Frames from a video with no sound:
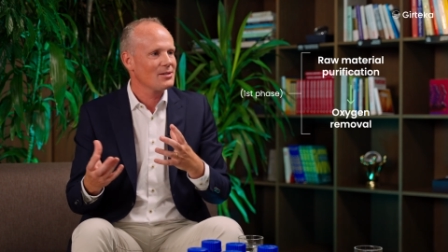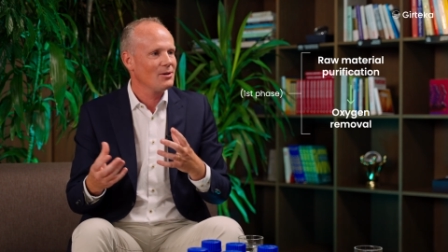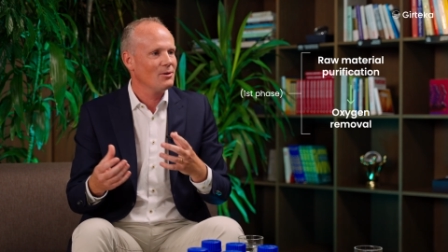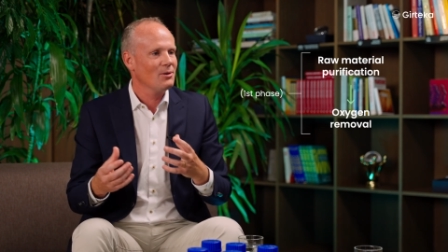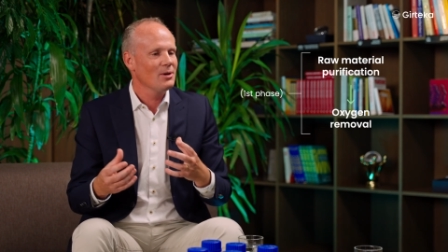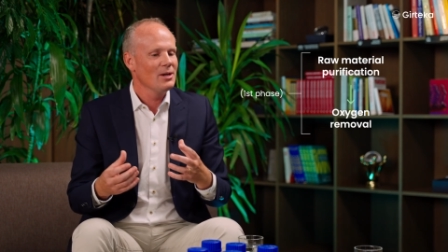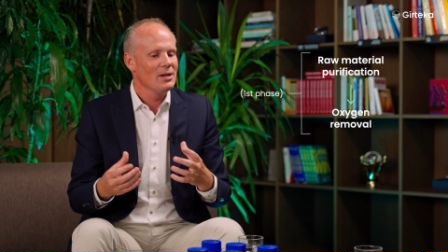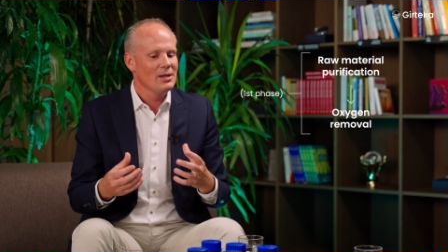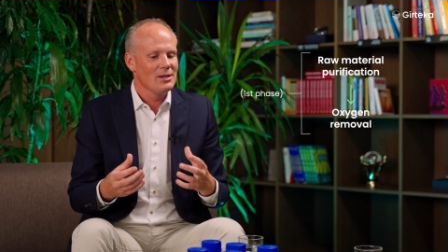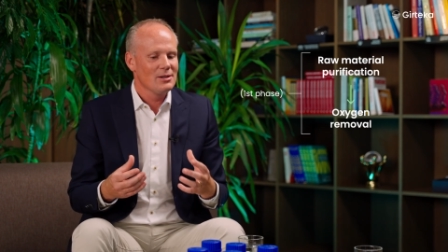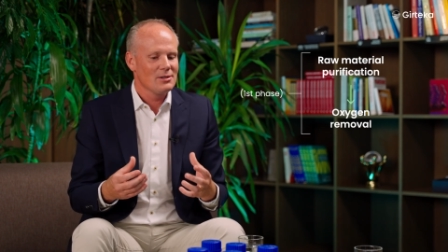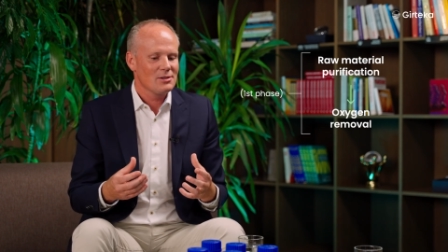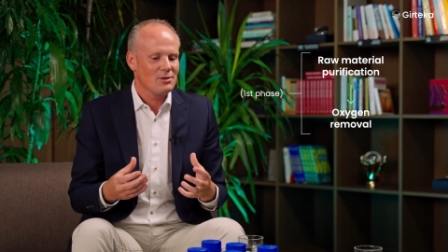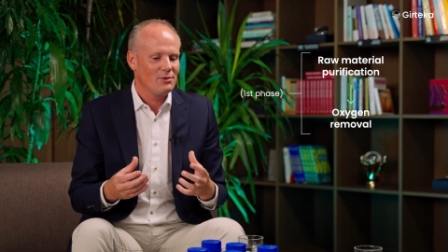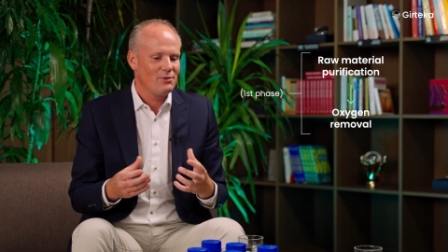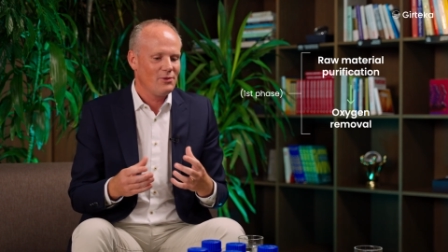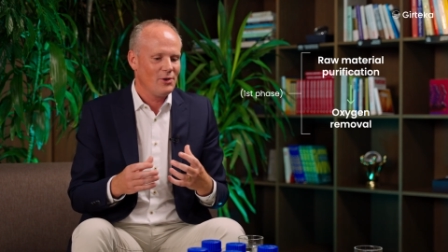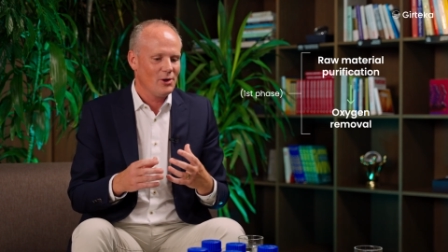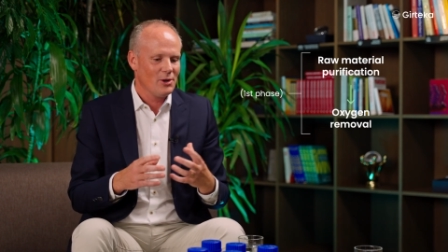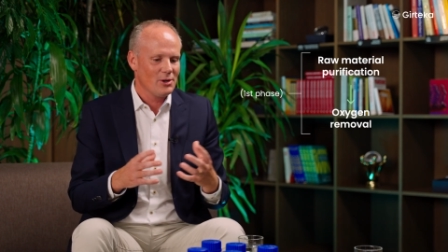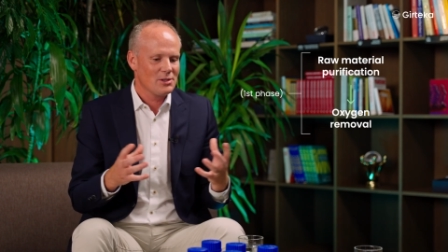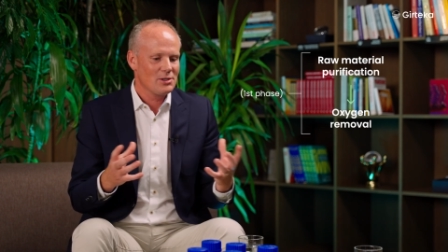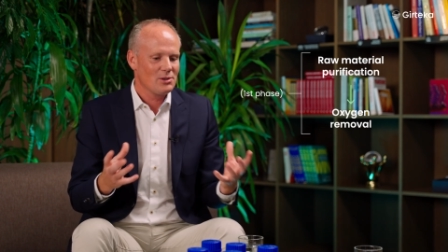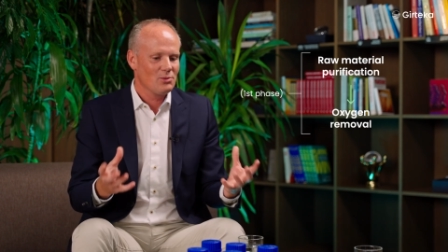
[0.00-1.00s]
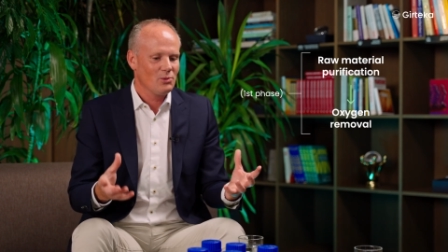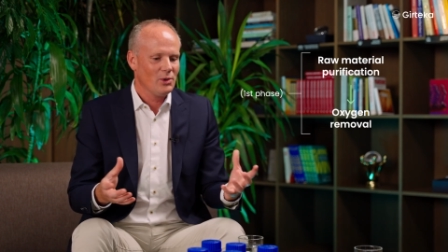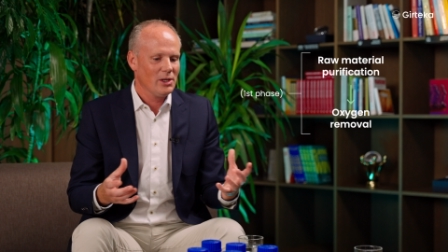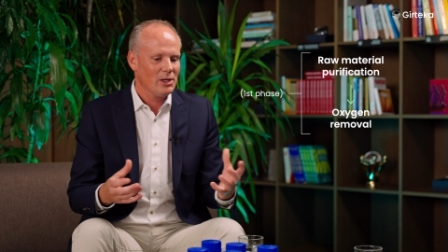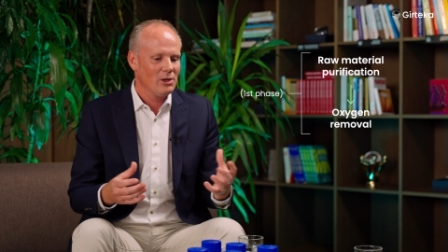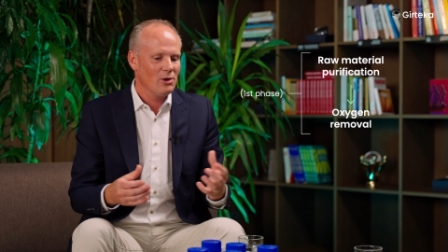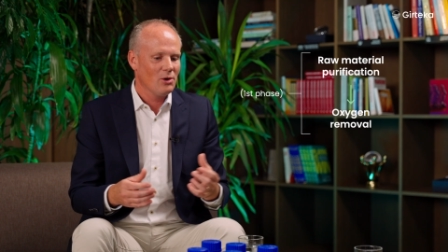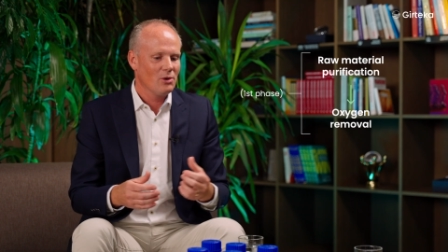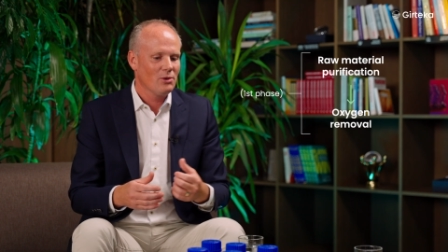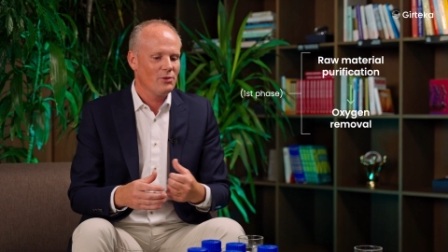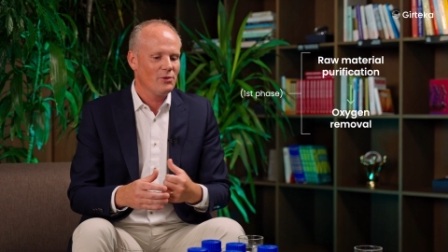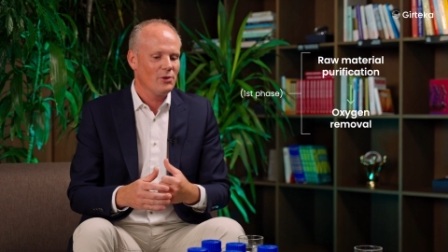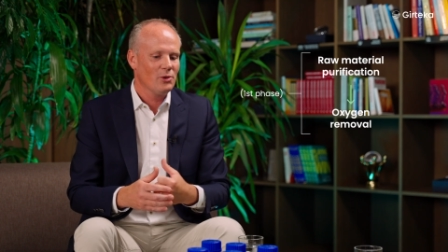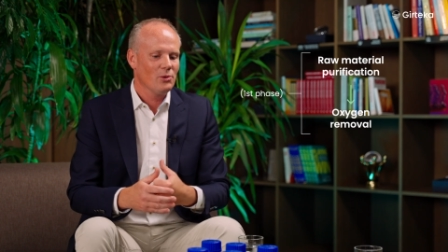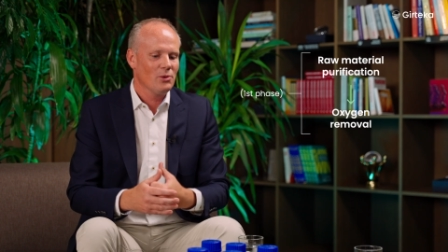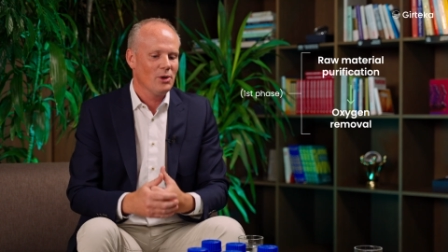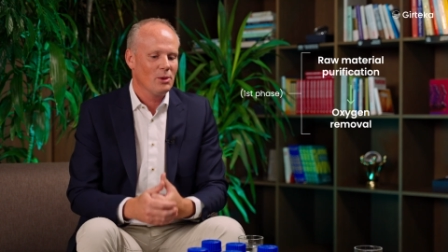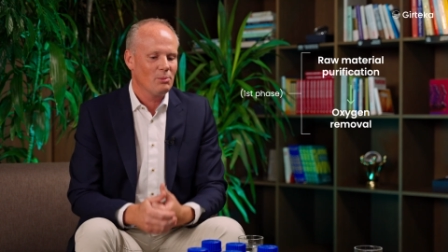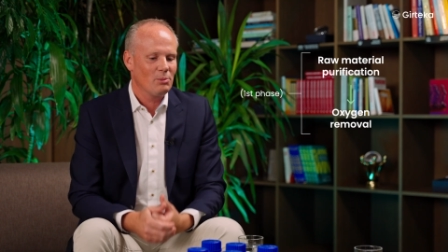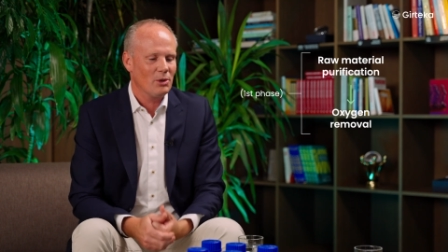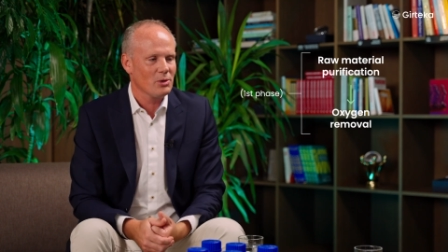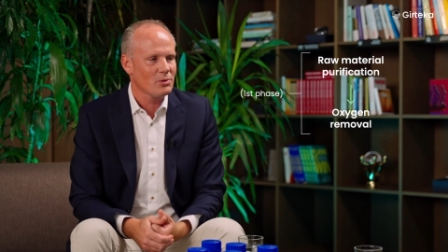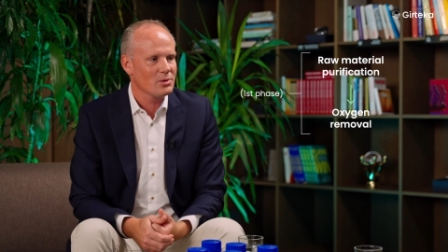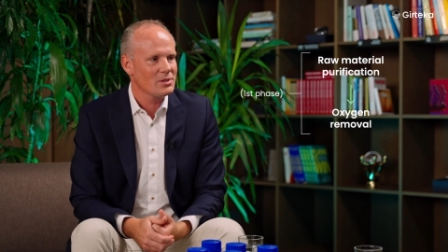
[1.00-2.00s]
So, so first we go through
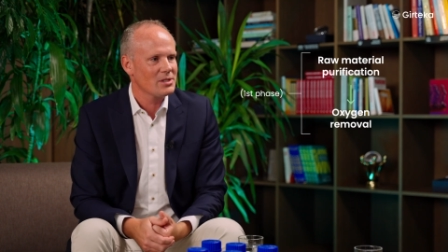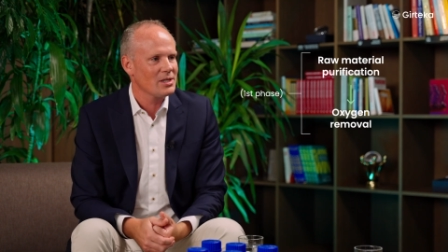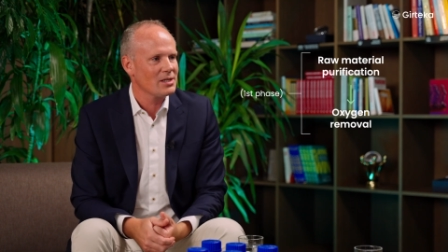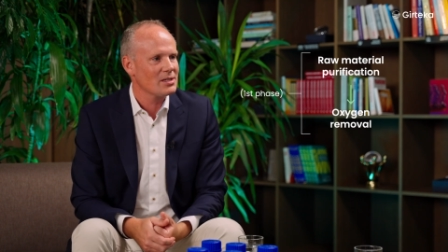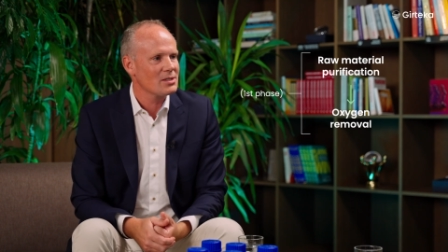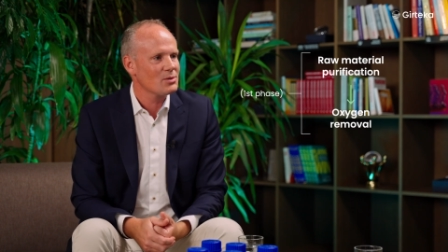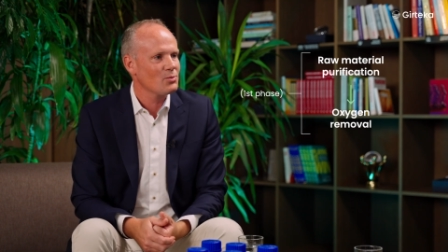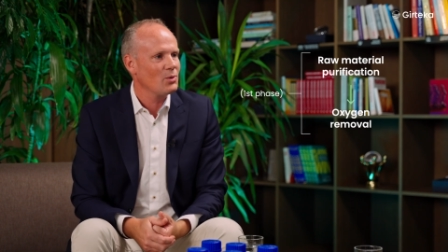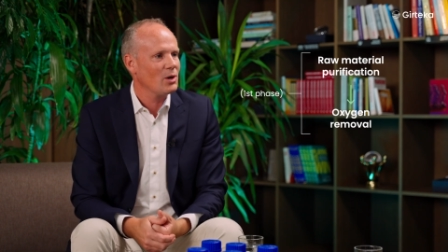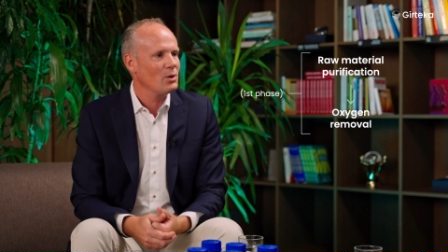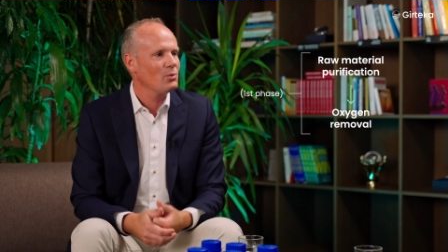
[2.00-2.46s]
a process